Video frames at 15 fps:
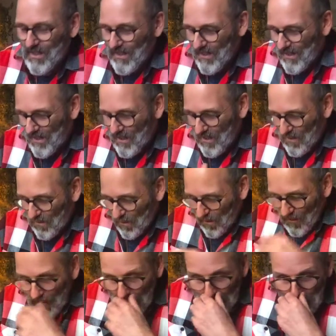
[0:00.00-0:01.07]
in this
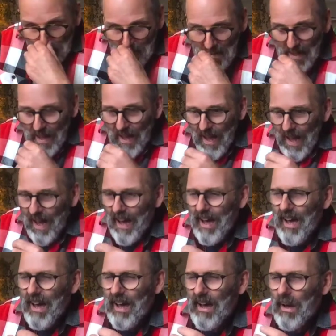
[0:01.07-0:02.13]
story.
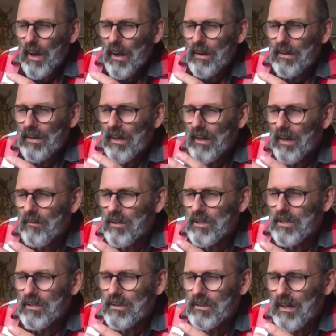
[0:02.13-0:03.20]
And then I
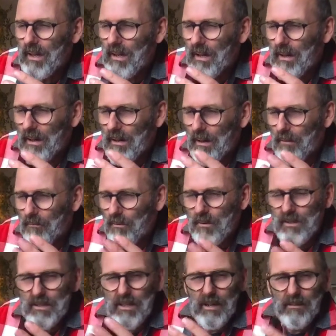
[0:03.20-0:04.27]
was, of
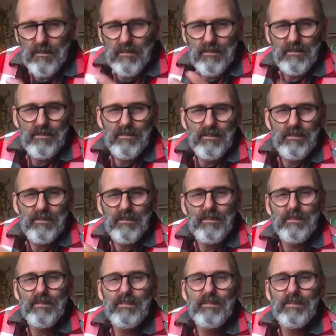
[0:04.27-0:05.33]
course, I'm
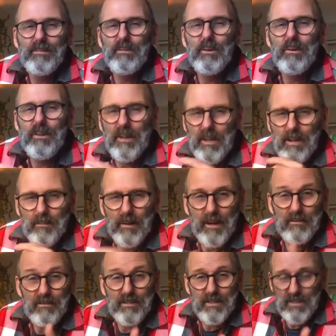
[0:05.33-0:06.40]
talking
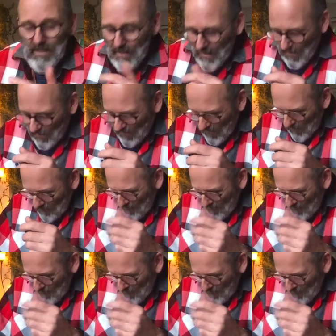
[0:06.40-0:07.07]
about Christianity.